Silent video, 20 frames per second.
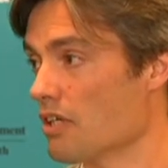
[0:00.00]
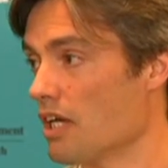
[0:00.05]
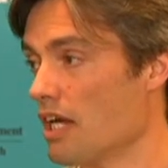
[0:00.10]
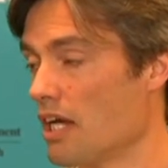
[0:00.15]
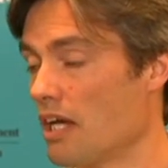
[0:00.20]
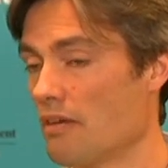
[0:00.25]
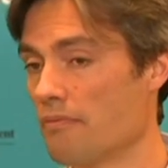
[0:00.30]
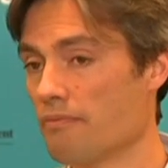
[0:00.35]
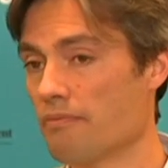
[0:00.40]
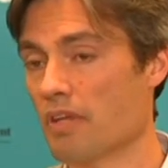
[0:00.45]

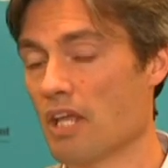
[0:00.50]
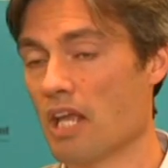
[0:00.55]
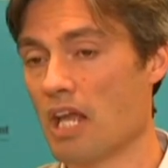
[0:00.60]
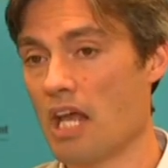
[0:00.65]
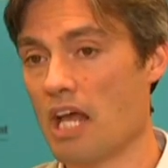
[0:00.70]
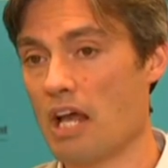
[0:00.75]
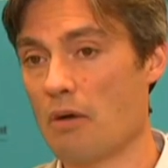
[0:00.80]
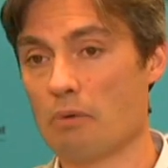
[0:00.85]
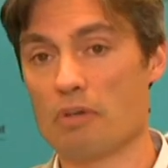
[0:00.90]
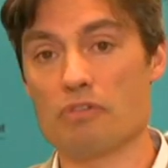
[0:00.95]
Um,
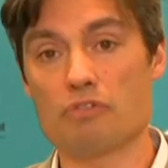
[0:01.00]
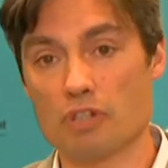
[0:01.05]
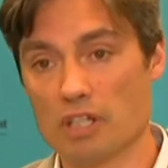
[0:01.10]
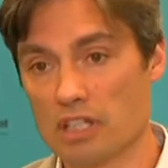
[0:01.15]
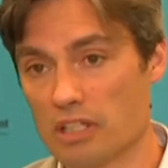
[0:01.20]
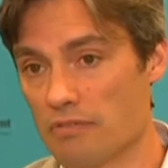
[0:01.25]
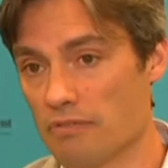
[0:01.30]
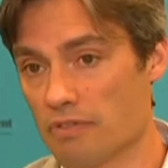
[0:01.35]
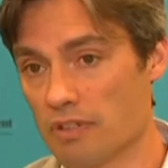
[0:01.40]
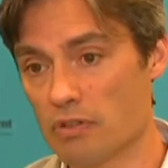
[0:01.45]
and we've
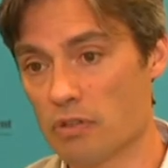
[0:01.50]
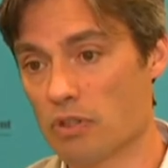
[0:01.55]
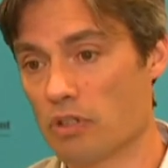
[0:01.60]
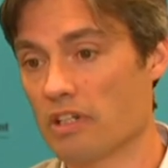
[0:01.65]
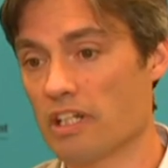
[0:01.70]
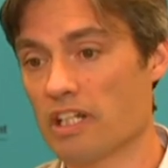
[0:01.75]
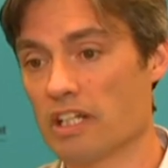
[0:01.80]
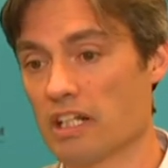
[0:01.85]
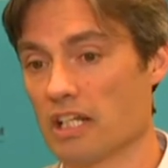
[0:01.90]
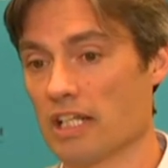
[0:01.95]
seen in
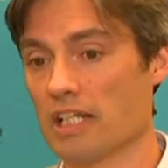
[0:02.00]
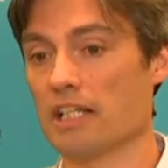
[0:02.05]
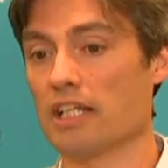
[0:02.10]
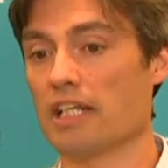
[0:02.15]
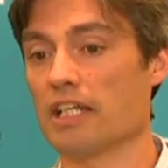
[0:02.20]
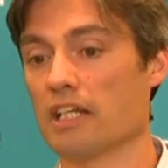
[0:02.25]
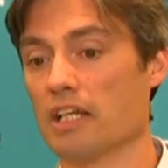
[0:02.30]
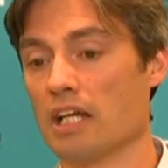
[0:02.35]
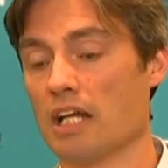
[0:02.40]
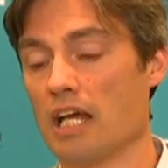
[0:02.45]
Victoria
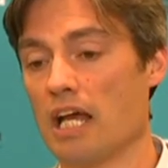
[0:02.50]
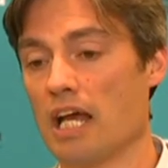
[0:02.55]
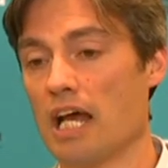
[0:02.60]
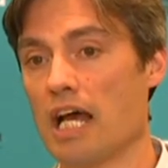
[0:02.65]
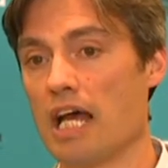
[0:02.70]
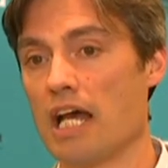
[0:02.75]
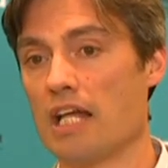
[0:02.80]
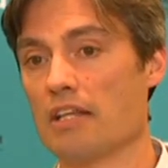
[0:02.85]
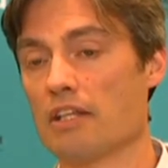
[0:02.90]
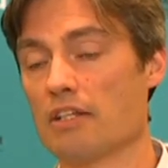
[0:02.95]
clearly
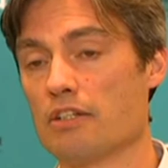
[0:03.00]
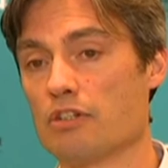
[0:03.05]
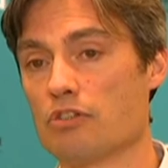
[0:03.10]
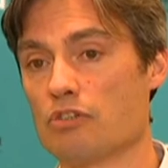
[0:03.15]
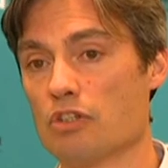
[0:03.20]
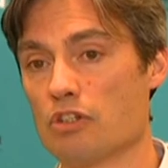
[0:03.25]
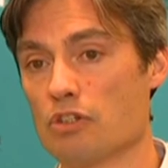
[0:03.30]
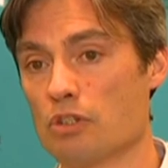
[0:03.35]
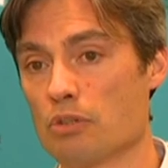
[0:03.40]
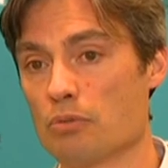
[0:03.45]
uh, the
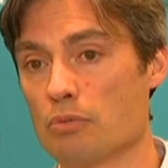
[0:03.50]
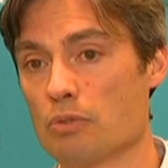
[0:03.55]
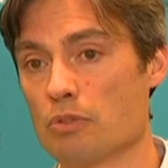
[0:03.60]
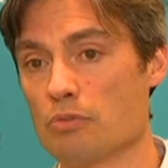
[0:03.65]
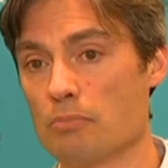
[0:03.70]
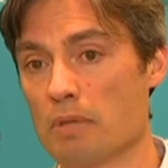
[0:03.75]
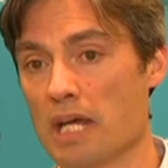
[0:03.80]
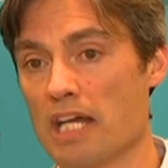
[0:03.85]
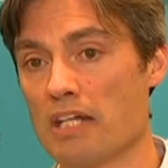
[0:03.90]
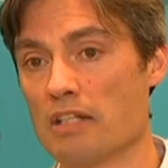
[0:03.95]
decision
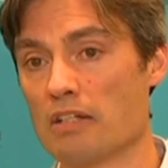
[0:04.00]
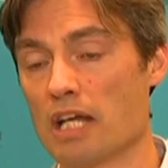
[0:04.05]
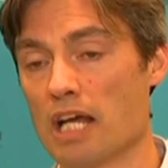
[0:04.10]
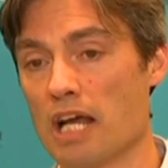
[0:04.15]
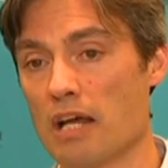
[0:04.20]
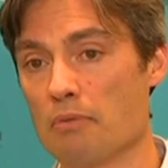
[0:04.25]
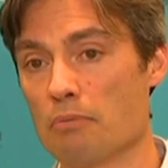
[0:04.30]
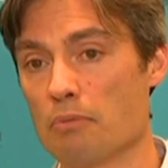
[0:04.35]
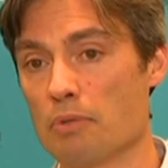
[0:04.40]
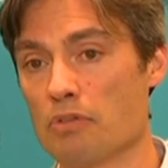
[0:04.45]
was made
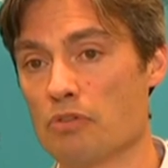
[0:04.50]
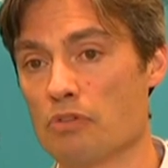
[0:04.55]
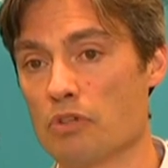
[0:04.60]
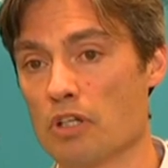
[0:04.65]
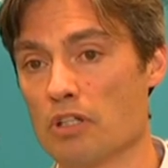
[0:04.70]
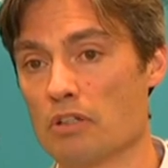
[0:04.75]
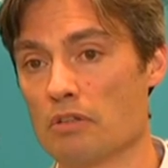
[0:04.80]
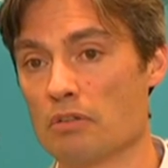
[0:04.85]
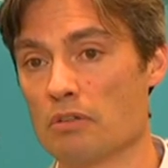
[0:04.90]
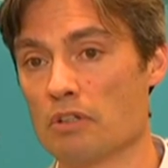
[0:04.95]
um, with
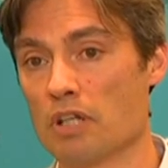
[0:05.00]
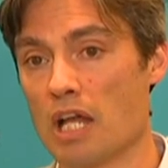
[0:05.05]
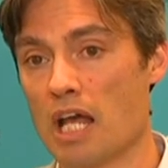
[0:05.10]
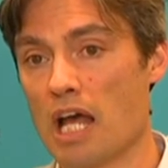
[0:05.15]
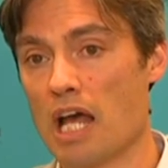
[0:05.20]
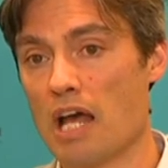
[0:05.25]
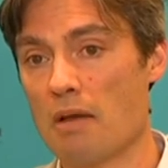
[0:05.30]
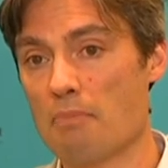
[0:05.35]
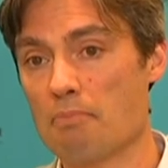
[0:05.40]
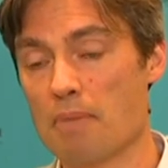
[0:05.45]
certain
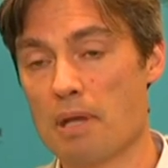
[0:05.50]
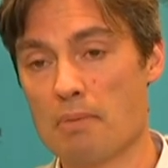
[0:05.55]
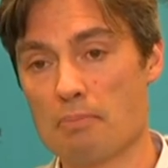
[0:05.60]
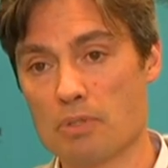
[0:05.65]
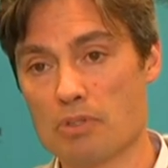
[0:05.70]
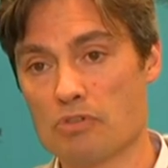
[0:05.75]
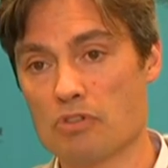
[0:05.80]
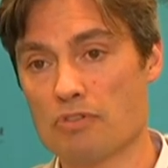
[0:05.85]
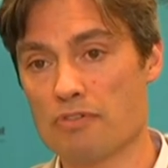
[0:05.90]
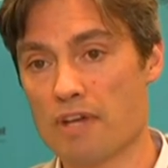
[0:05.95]
um,
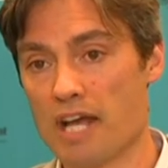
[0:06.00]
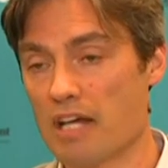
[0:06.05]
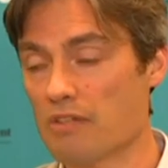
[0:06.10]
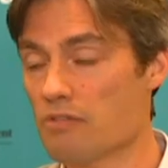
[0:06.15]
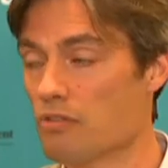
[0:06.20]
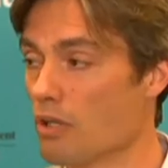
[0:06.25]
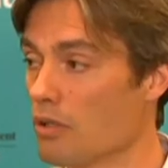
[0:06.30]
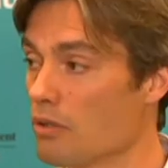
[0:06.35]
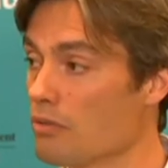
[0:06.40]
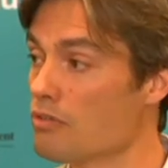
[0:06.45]
members of
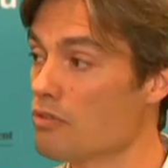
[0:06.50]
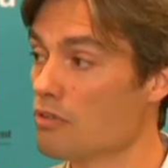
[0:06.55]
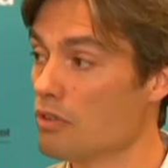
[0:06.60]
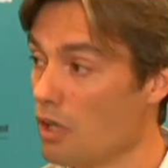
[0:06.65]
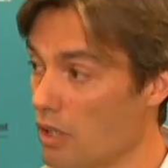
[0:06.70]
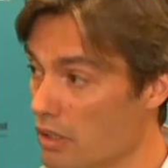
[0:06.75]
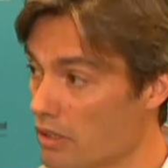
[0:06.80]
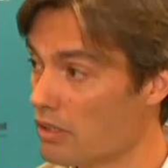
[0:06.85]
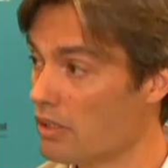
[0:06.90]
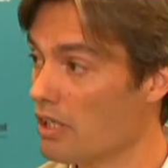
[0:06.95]
households
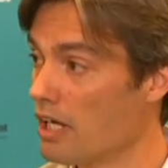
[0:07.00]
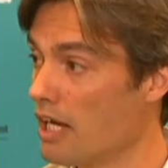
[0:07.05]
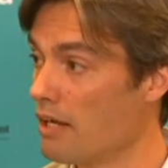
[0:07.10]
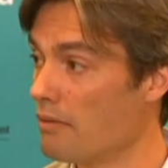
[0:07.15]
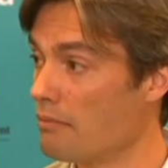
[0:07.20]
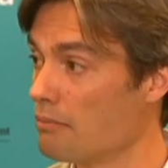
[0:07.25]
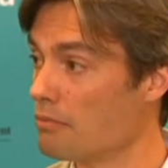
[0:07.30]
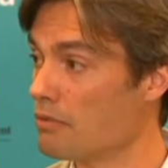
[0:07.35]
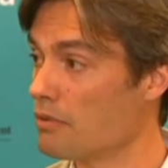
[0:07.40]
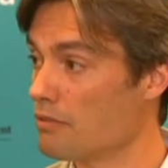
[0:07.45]
not
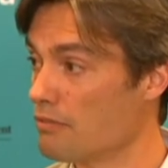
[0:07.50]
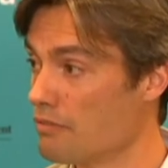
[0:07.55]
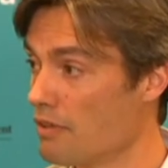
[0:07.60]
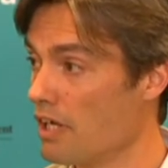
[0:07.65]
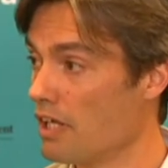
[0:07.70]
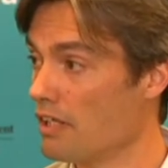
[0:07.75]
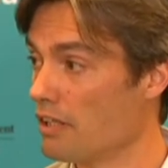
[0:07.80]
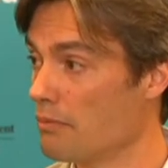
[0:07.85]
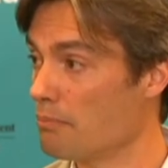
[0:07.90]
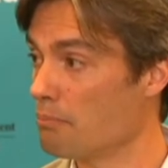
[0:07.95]
um, to
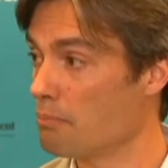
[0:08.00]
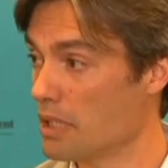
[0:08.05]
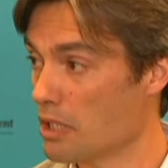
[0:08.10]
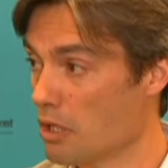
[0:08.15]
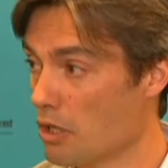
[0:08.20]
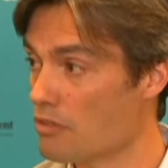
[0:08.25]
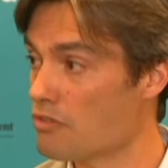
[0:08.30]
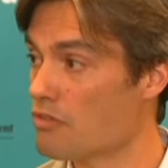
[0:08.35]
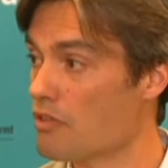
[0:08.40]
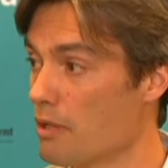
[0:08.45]
fine them
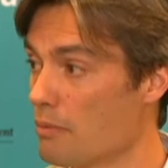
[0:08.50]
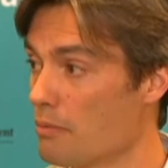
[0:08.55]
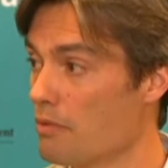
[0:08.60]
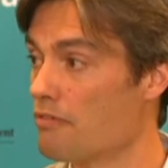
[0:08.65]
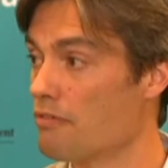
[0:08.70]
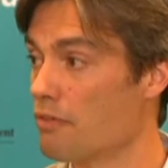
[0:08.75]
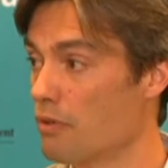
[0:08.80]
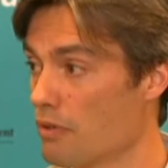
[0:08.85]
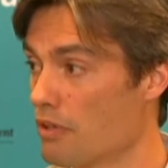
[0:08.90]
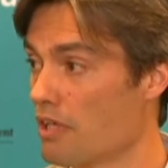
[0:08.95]
because they were
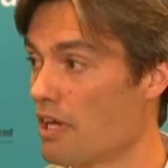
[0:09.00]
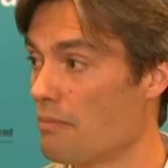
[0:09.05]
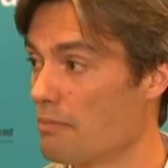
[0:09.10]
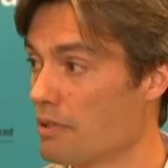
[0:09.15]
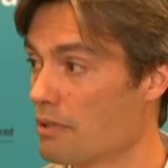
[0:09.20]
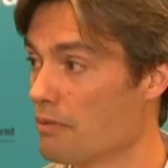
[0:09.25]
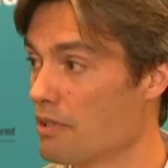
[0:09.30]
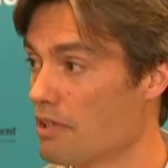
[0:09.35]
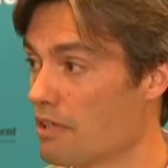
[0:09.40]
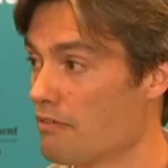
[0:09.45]

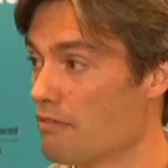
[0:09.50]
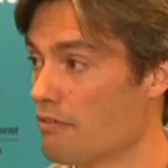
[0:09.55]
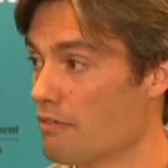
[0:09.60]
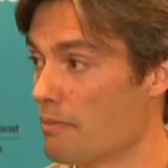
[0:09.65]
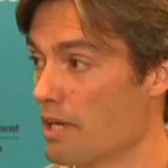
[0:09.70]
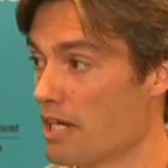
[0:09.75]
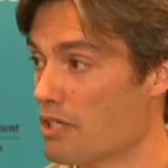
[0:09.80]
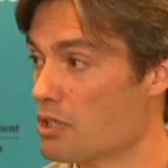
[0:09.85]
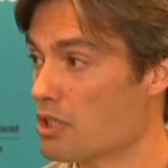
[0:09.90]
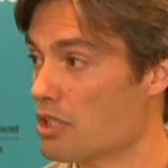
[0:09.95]
forthcoming with
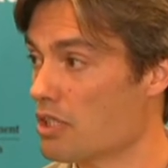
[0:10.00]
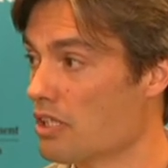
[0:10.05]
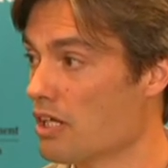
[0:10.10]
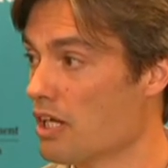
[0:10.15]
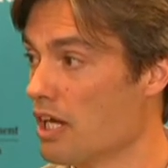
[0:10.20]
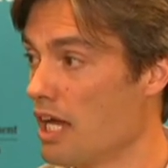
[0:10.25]
information.